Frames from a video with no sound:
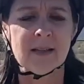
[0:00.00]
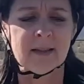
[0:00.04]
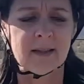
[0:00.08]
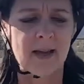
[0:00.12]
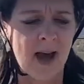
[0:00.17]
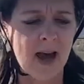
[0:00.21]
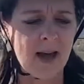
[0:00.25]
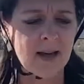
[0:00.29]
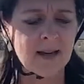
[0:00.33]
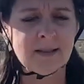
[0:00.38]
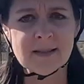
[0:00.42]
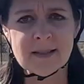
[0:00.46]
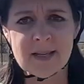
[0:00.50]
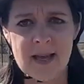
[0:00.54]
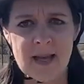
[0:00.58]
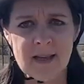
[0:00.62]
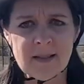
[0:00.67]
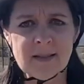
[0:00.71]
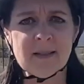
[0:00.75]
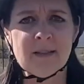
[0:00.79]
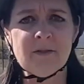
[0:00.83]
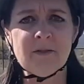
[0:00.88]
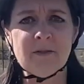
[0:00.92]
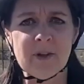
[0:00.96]
God
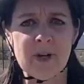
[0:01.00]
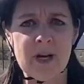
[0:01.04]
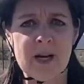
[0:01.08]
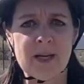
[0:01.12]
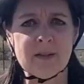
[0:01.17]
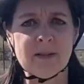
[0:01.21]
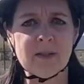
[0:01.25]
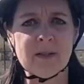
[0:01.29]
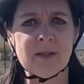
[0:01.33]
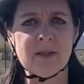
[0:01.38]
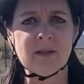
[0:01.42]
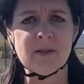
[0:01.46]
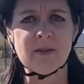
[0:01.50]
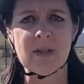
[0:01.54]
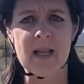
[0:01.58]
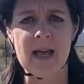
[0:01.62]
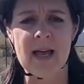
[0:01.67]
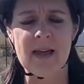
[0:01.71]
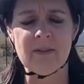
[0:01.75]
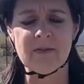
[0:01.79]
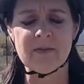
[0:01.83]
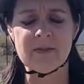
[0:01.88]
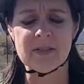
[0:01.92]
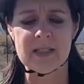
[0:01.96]
intended for us to do
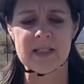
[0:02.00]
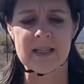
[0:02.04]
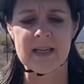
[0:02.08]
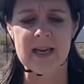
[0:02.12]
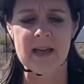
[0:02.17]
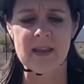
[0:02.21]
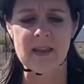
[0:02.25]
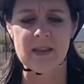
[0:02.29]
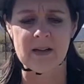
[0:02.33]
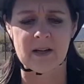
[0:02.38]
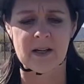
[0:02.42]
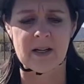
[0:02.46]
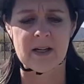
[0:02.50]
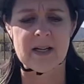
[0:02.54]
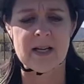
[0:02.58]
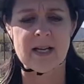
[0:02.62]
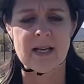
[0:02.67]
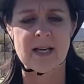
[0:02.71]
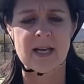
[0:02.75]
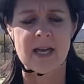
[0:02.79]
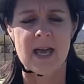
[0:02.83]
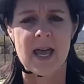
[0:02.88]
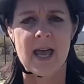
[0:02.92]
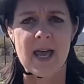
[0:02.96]
life together.
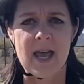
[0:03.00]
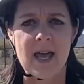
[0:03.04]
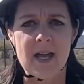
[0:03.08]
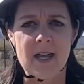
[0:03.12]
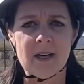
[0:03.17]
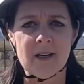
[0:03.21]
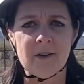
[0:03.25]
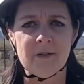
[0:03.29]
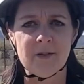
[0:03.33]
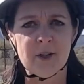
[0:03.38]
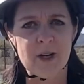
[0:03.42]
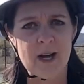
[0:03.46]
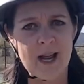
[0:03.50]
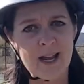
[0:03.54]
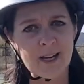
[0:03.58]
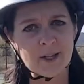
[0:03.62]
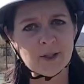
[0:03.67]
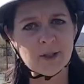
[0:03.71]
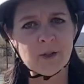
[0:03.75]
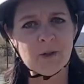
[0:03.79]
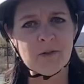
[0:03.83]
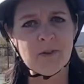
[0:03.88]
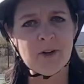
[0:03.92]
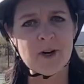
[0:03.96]
And if you're an
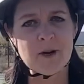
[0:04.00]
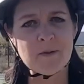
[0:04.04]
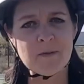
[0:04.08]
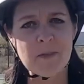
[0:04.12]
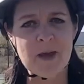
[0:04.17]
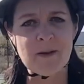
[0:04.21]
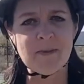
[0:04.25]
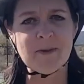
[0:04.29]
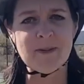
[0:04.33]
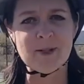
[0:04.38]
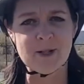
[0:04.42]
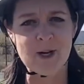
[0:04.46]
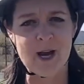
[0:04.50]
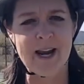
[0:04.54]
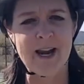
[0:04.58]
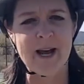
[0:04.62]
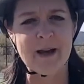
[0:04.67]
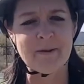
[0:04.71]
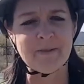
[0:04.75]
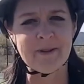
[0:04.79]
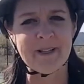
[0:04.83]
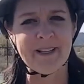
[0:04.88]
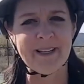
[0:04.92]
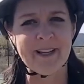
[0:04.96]
extrovert, maybe shut
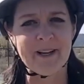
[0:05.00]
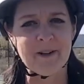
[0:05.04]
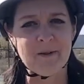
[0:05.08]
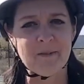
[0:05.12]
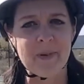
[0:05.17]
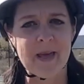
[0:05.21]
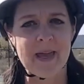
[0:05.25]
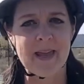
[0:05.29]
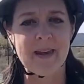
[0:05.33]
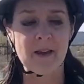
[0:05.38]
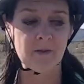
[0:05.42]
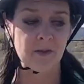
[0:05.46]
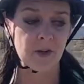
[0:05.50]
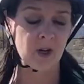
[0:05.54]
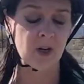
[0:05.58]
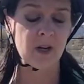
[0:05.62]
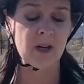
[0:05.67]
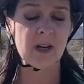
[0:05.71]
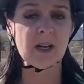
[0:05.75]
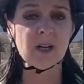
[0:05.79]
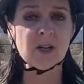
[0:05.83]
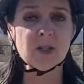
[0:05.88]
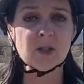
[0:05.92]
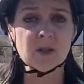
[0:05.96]
up a little bit. If you're
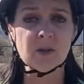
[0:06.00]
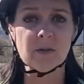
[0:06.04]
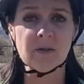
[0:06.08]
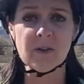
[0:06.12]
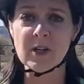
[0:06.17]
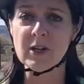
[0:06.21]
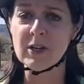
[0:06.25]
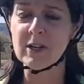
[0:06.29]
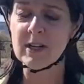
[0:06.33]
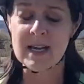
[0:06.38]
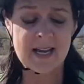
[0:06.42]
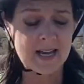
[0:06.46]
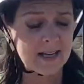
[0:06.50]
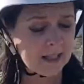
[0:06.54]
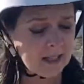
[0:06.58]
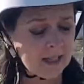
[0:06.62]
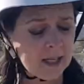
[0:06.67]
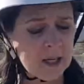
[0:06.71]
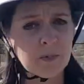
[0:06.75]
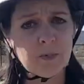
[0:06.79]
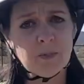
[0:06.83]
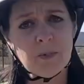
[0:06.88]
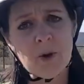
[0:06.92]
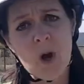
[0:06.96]
an introvert,
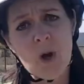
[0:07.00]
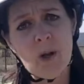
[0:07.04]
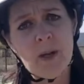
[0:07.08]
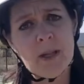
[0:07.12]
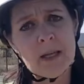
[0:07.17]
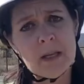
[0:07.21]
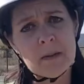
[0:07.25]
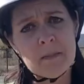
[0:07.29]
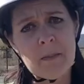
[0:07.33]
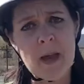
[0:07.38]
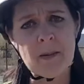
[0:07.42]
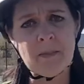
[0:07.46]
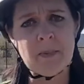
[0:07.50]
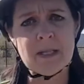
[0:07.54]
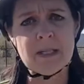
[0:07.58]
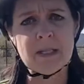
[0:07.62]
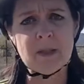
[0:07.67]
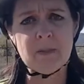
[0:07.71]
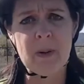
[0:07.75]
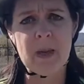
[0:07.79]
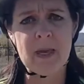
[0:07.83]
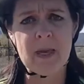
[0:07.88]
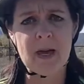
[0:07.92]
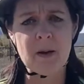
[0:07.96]
keep rolling and maybe
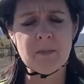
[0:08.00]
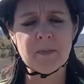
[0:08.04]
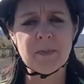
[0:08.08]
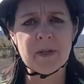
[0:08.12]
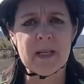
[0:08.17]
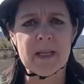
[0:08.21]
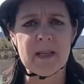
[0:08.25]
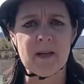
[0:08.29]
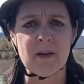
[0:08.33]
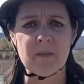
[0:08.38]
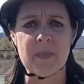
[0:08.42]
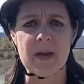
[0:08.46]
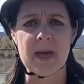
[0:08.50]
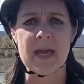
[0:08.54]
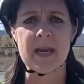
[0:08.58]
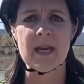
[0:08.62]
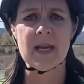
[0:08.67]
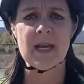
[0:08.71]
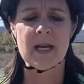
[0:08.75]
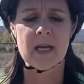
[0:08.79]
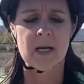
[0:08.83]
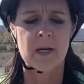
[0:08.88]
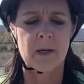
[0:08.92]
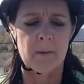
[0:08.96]
speak up a little bit.
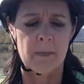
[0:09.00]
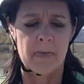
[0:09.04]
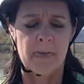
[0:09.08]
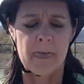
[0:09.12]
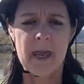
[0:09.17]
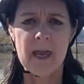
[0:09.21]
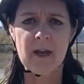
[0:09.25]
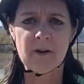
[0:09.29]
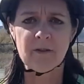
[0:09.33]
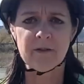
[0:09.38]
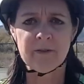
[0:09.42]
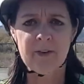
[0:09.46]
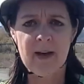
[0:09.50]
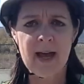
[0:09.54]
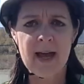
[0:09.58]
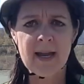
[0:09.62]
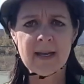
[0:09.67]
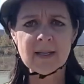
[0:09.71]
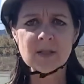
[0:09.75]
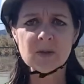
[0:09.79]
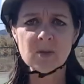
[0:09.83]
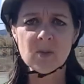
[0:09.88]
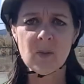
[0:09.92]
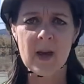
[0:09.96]
And
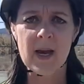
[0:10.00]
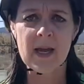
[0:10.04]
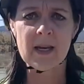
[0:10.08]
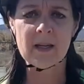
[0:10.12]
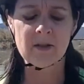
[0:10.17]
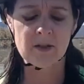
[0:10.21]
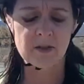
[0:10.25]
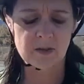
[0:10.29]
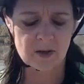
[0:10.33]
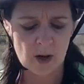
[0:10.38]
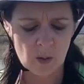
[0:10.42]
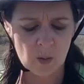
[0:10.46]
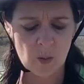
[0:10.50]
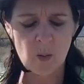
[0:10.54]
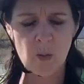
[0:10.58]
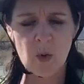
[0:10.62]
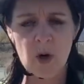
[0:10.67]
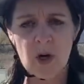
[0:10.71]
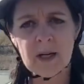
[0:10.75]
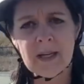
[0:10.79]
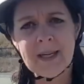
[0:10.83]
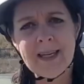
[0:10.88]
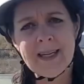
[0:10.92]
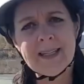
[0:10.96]
find a way to start
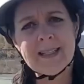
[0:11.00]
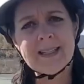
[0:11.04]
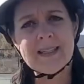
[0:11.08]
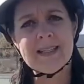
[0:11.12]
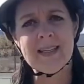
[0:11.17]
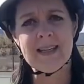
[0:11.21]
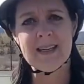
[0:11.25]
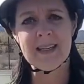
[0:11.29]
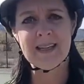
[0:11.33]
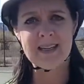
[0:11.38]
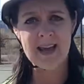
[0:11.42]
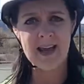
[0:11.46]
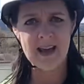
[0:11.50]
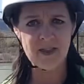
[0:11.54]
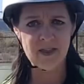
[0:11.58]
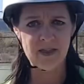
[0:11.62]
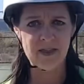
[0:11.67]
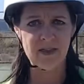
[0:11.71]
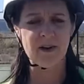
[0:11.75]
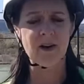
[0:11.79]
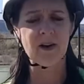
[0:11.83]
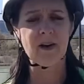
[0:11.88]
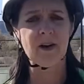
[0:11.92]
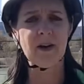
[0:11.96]
working
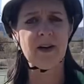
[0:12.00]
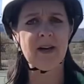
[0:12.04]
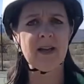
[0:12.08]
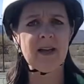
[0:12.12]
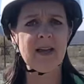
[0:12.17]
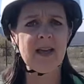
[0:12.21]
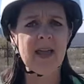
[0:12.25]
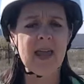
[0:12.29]
together.